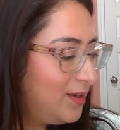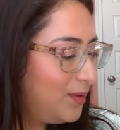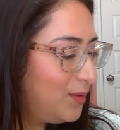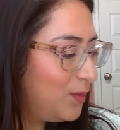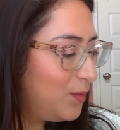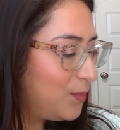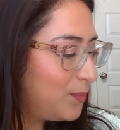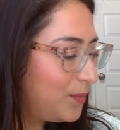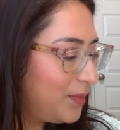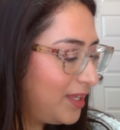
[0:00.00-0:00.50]

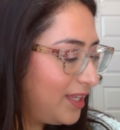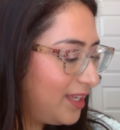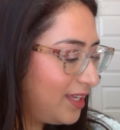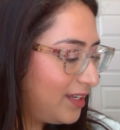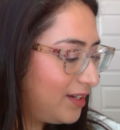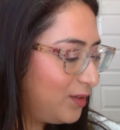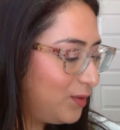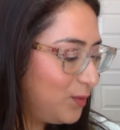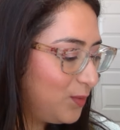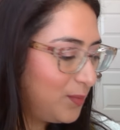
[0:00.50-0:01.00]

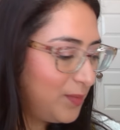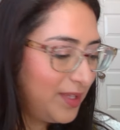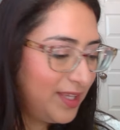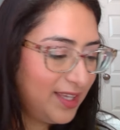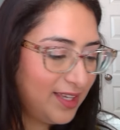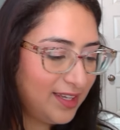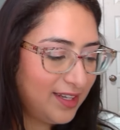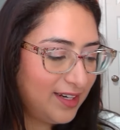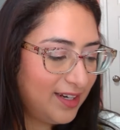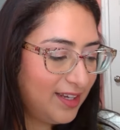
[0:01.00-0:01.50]
oh
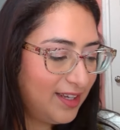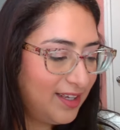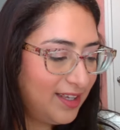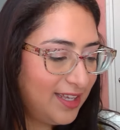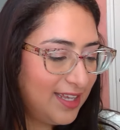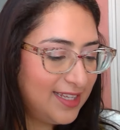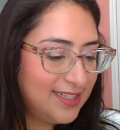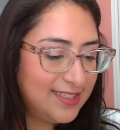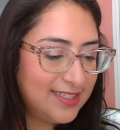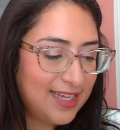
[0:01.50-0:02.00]
man,
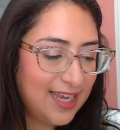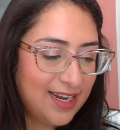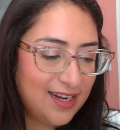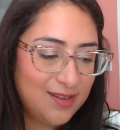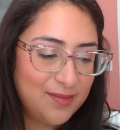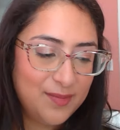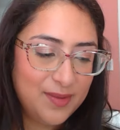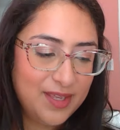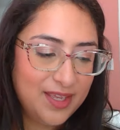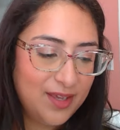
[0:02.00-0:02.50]
it's
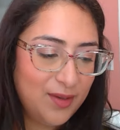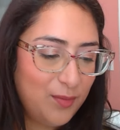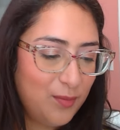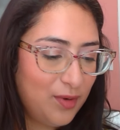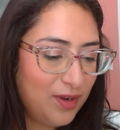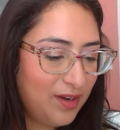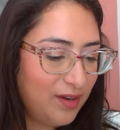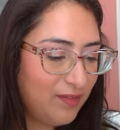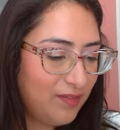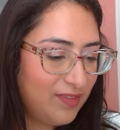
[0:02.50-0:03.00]
gotta be
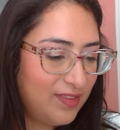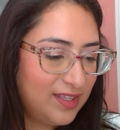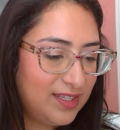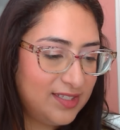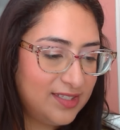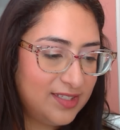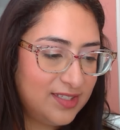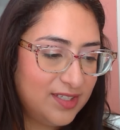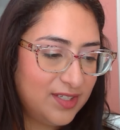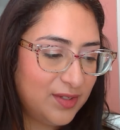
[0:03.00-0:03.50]
one of
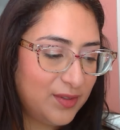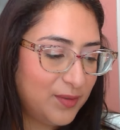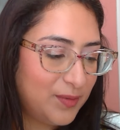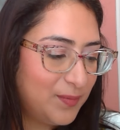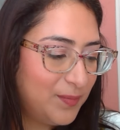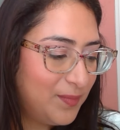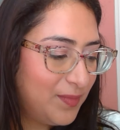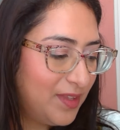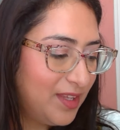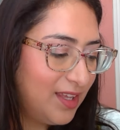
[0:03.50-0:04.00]
these two.
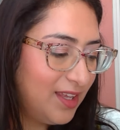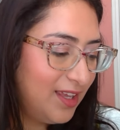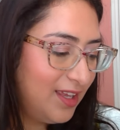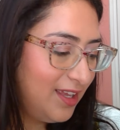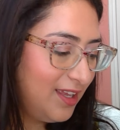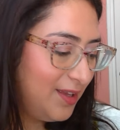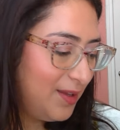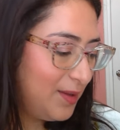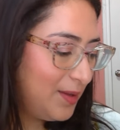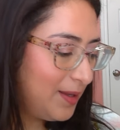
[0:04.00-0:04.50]

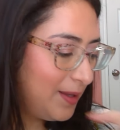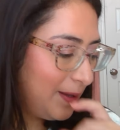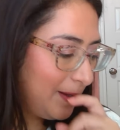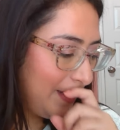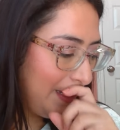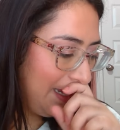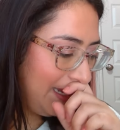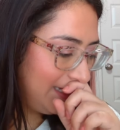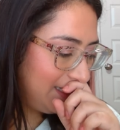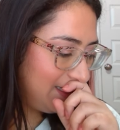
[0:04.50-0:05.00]

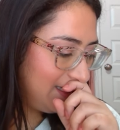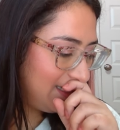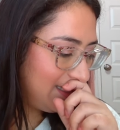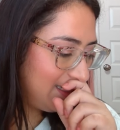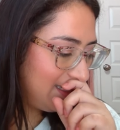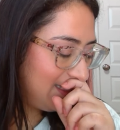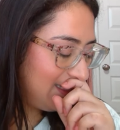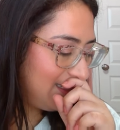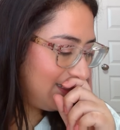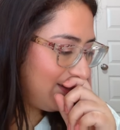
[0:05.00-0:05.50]

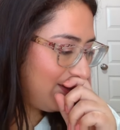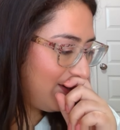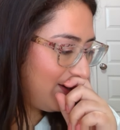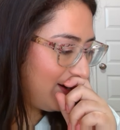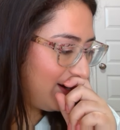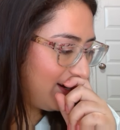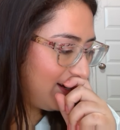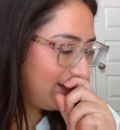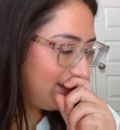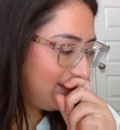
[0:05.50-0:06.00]
It's
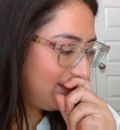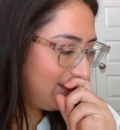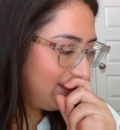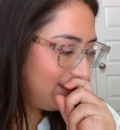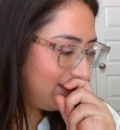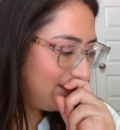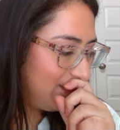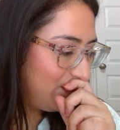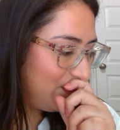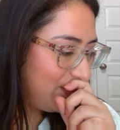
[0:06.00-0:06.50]
hard
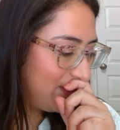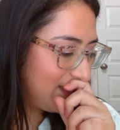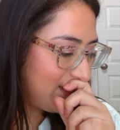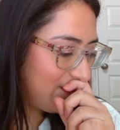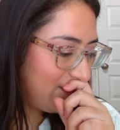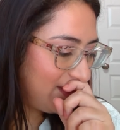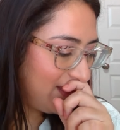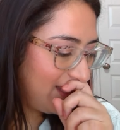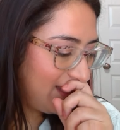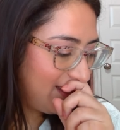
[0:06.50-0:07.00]
because I
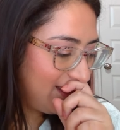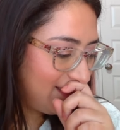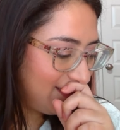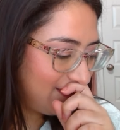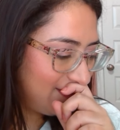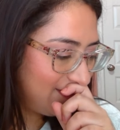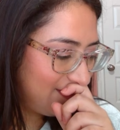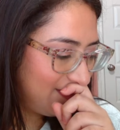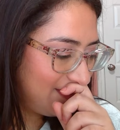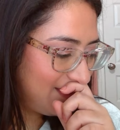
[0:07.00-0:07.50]
feel like
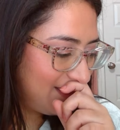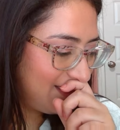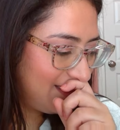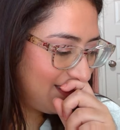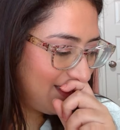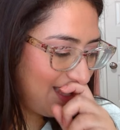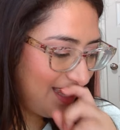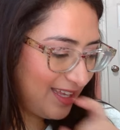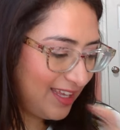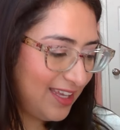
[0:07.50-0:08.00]

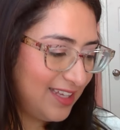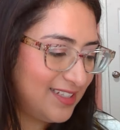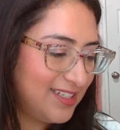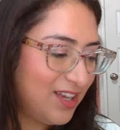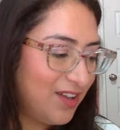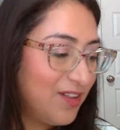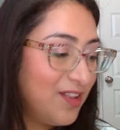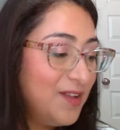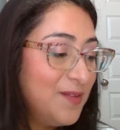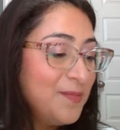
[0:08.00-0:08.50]
I can't
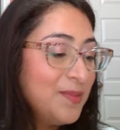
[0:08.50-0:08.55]
tell.